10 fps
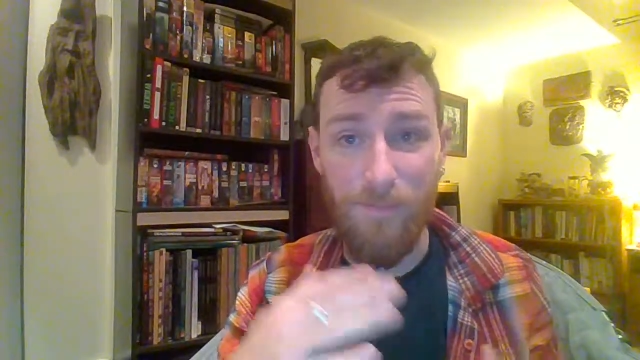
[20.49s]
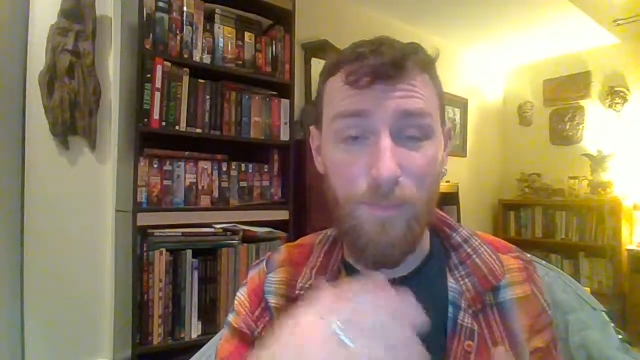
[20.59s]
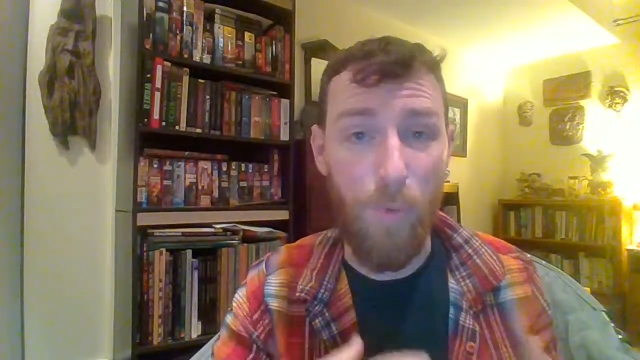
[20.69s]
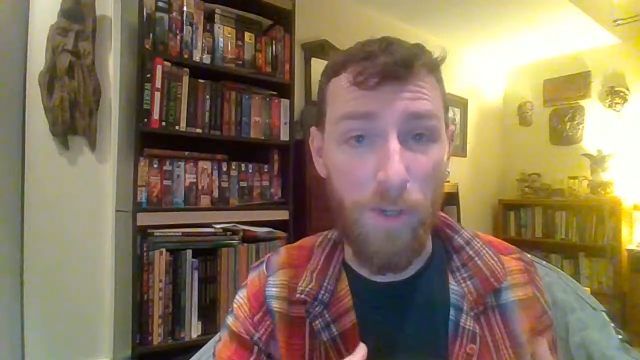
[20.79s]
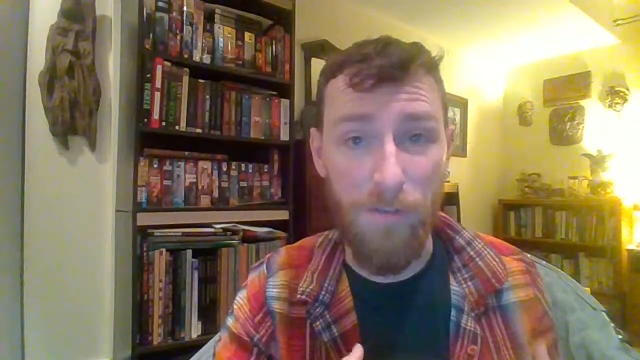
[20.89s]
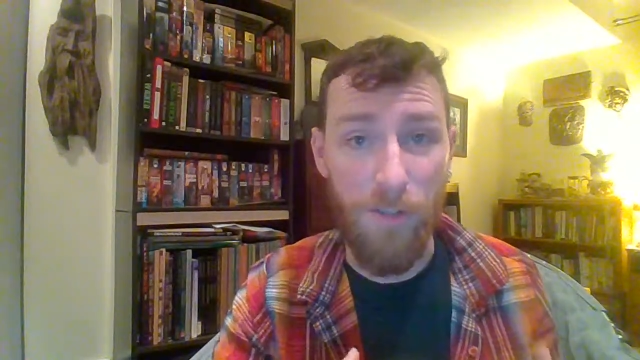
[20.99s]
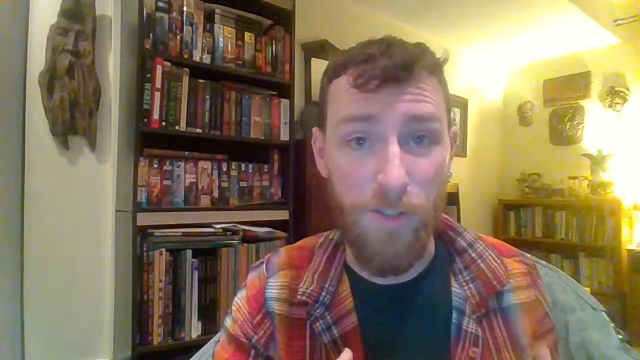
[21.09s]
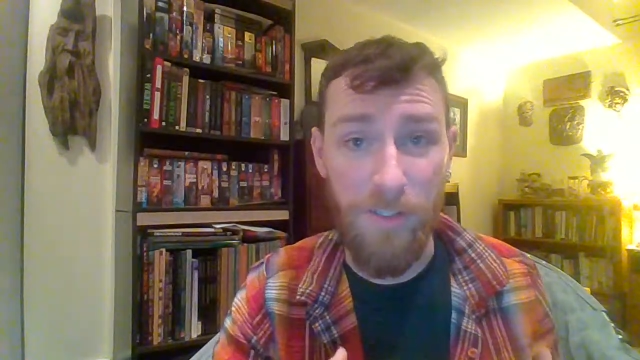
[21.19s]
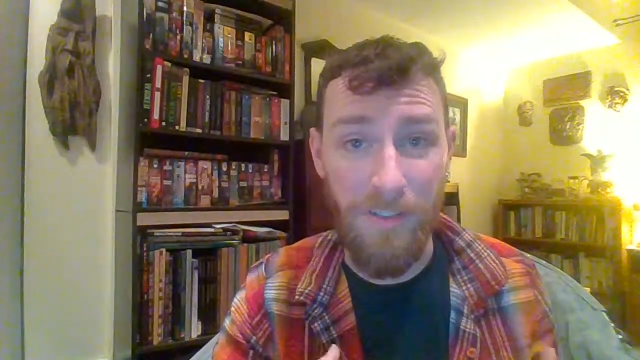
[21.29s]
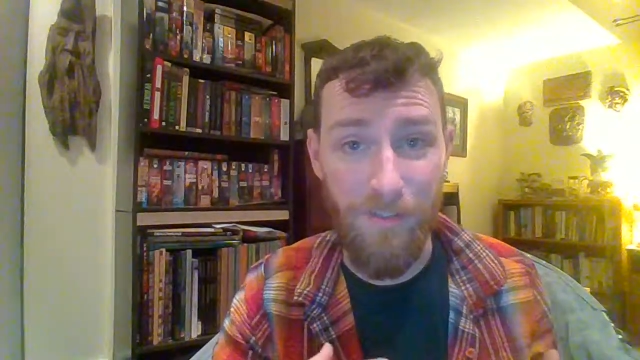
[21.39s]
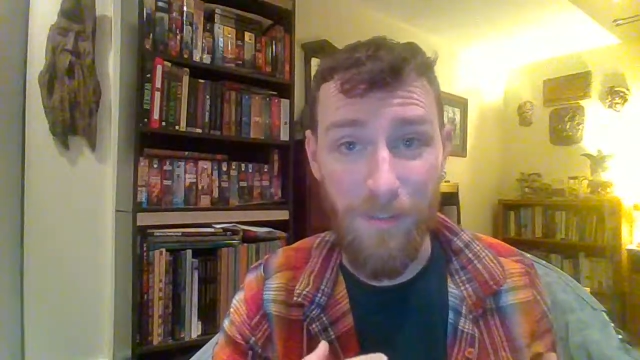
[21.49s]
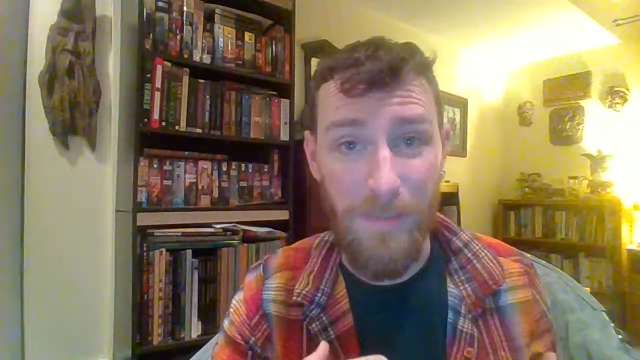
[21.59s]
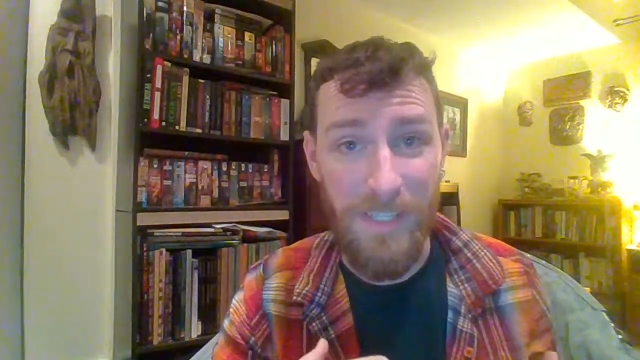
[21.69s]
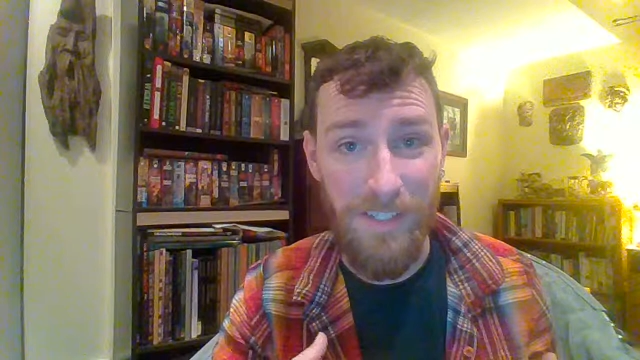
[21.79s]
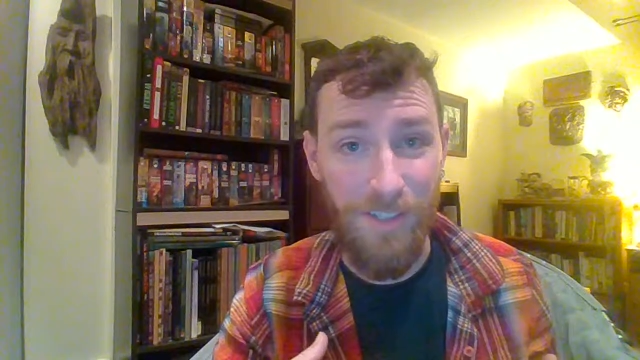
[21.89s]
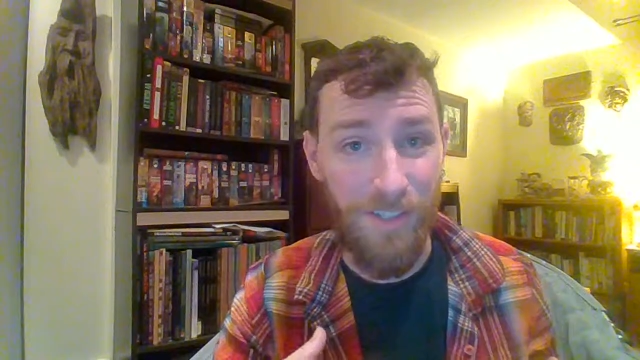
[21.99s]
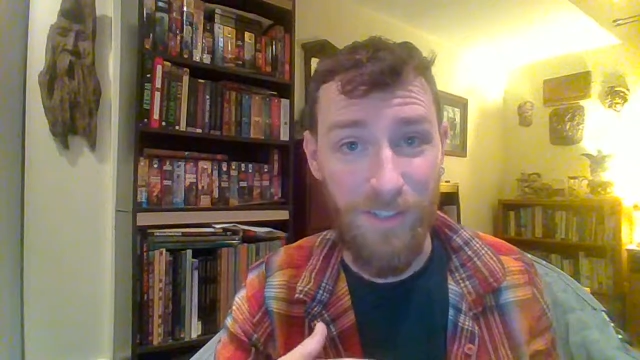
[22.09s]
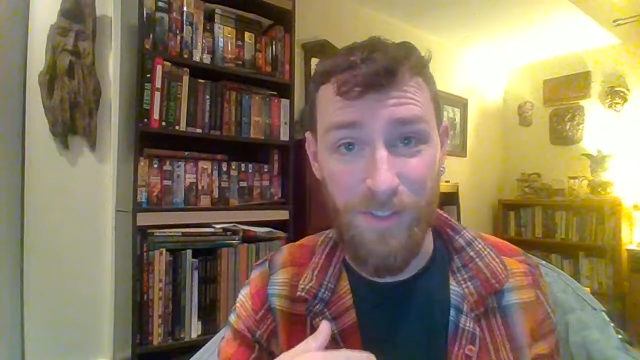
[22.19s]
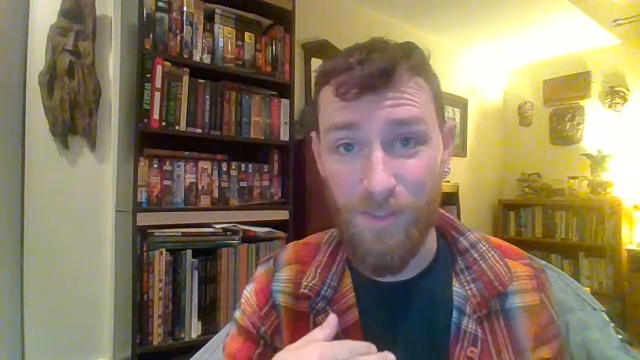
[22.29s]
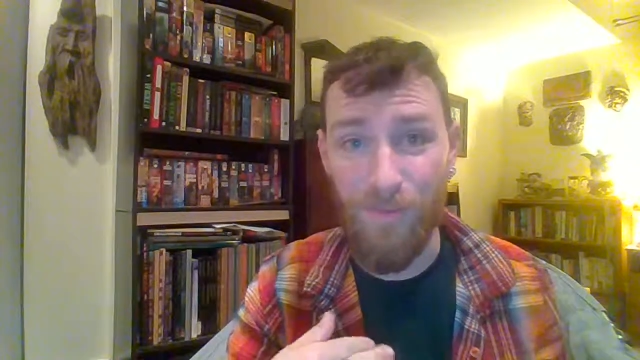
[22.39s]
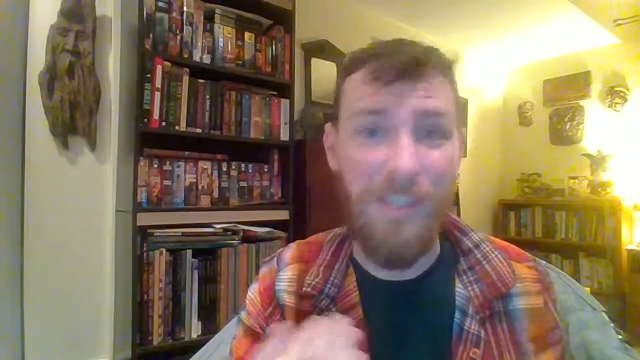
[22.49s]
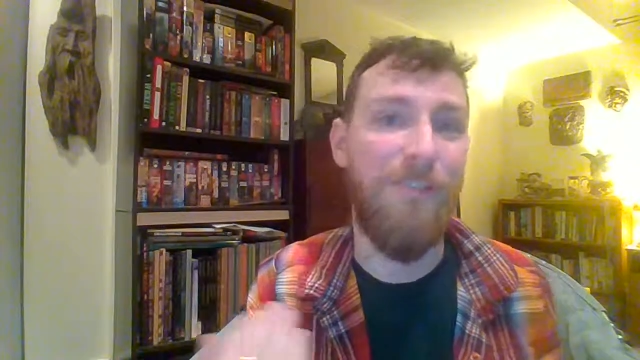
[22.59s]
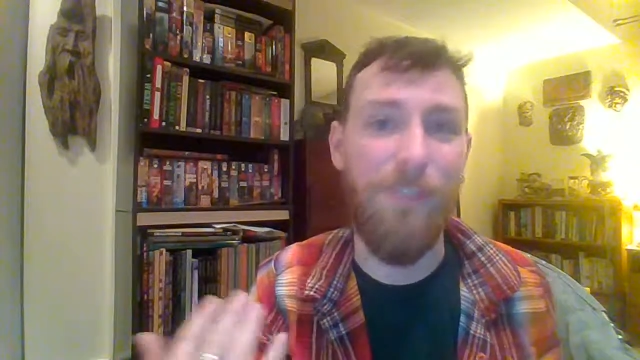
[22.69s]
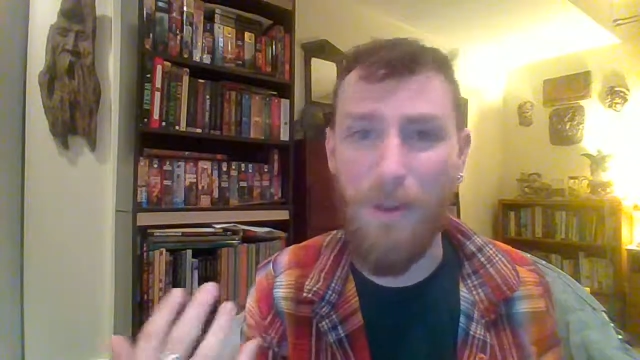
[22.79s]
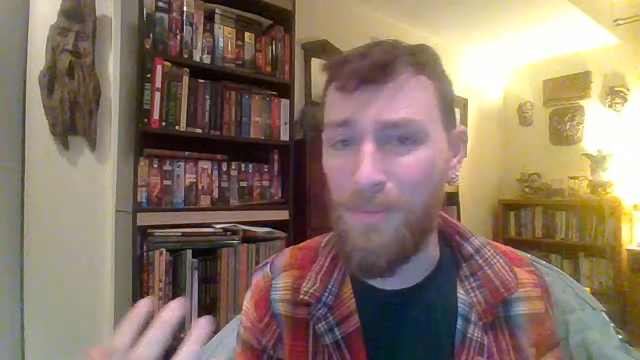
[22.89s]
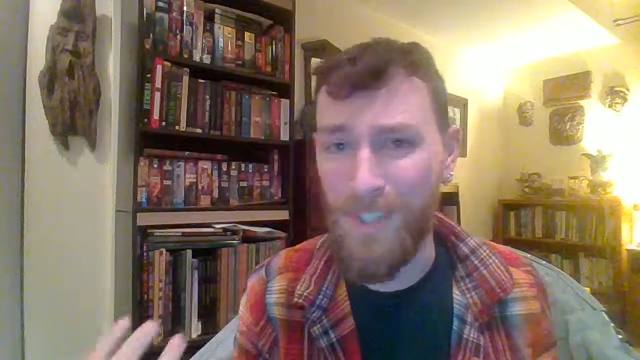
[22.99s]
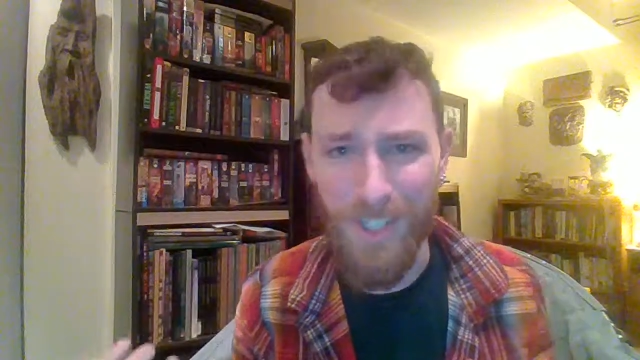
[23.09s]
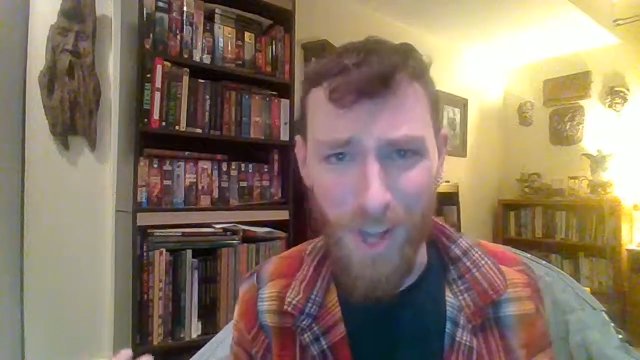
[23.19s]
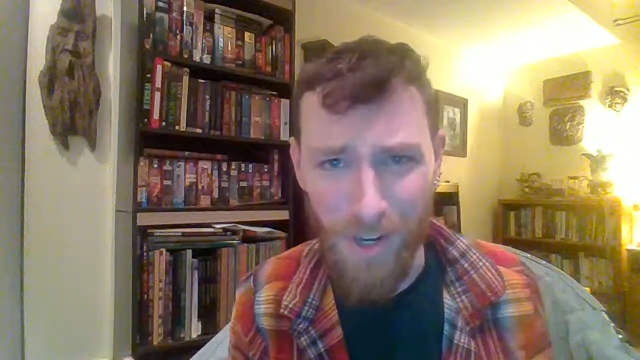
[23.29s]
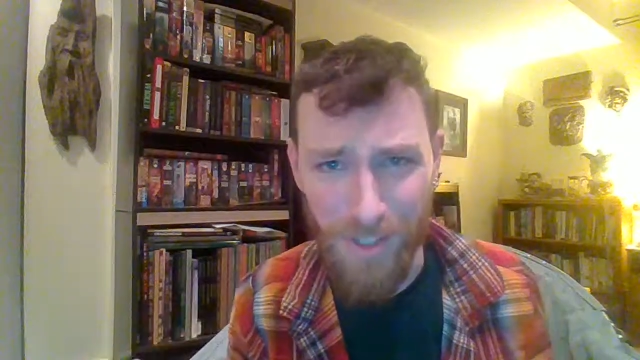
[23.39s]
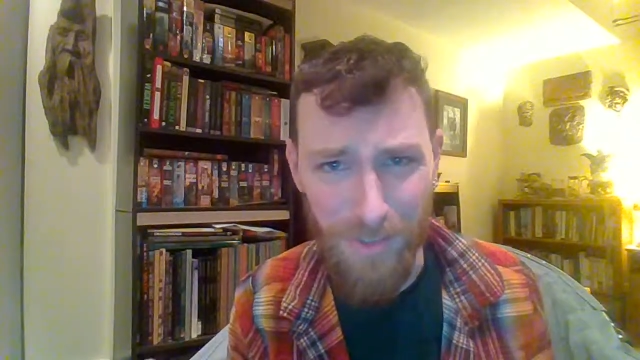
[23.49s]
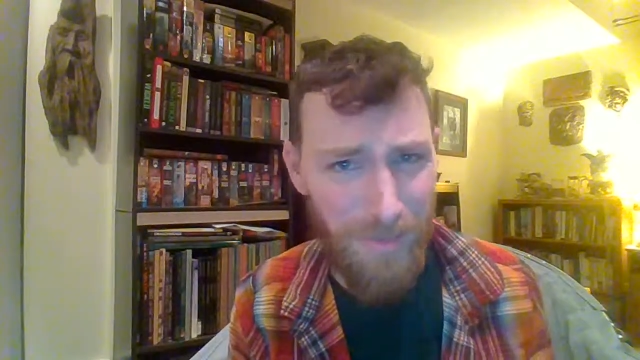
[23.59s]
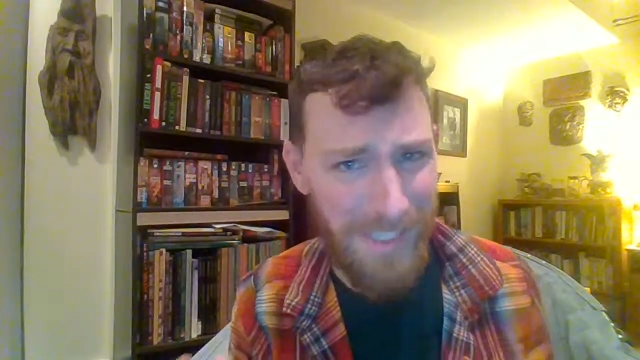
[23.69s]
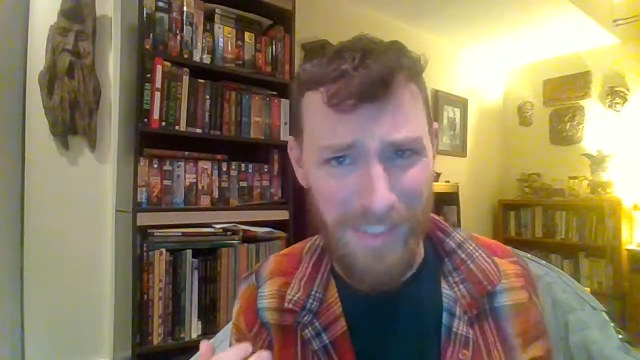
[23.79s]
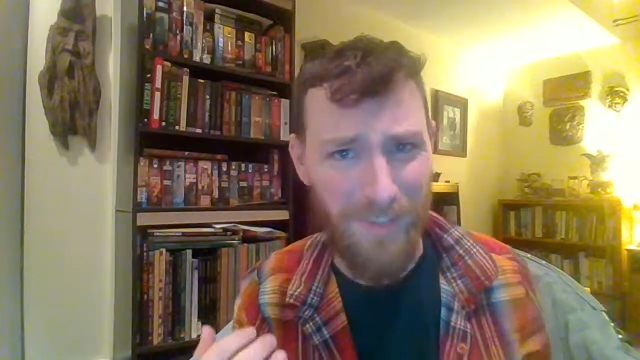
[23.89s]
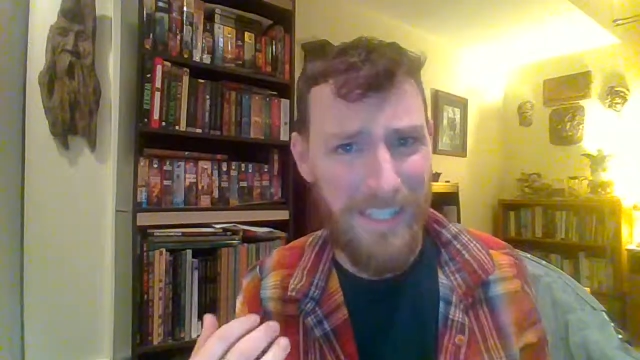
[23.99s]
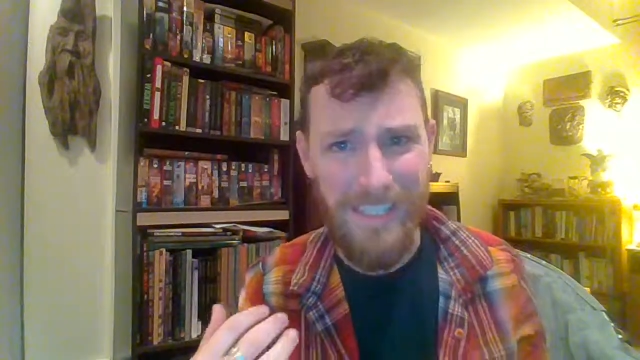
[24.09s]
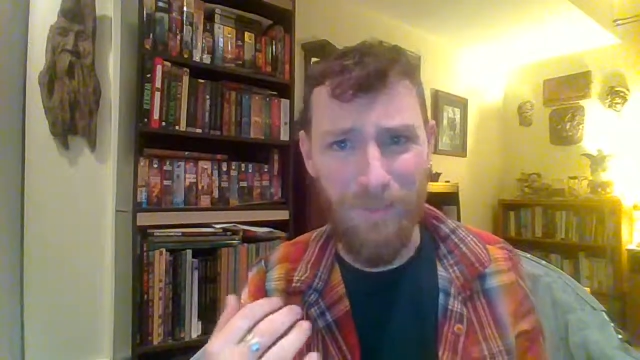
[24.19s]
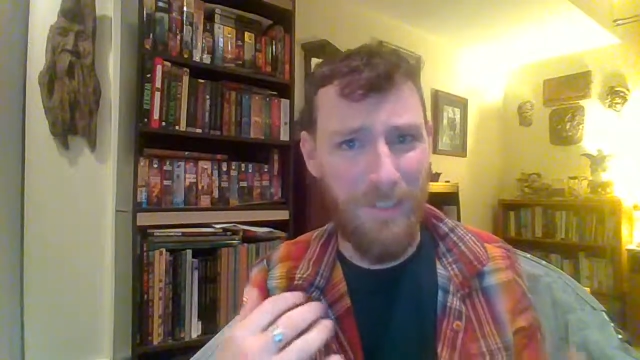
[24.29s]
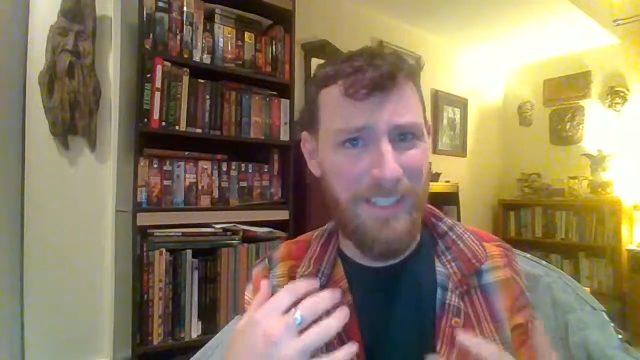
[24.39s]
word version for me to read from to talk to you because if I don't,